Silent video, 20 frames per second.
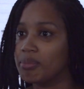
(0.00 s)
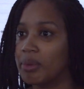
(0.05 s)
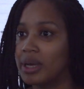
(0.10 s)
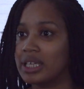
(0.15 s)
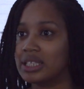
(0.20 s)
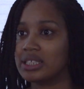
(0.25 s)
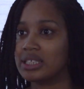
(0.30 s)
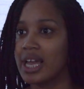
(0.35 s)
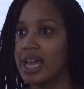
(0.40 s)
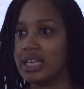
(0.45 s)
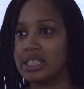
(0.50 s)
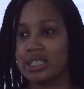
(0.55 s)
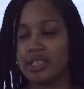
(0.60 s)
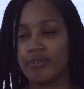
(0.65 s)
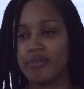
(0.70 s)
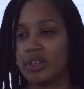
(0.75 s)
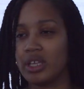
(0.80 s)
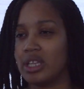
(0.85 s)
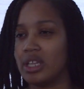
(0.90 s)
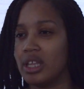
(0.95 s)
but
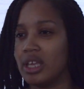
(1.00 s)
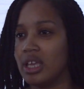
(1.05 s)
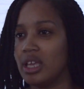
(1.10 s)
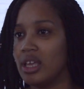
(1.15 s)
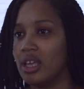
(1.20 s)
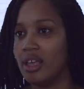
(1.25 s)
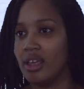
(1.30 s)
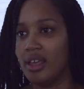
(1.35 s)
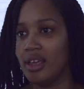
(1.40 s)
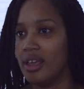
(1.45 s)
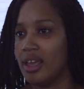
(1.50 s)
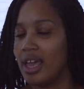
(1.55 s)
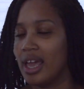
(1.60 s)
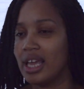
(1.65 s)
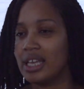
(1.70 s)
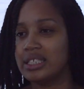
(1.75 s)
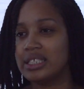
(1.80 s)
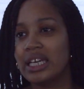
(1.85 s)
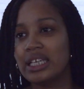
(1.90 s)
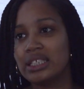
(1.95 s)
scientifically,
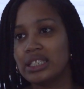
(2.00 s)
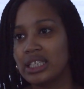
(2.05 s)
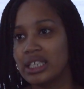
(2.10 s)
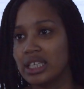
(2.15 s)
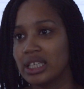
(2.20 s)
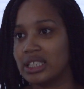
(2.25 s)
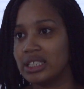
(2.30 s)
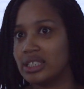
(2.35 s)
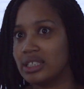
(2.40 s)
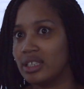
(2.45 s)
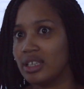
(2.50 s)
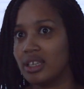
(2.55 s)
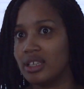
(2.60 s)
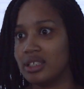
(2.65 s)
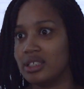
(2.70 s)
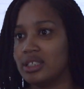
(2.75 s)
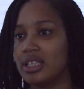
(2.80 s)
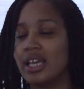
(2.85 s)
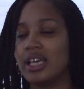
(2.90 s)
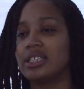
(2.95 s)
it doesn't
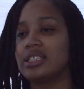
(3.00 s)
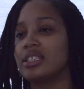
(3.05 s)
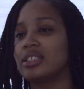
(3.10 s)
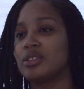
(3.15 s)
exist.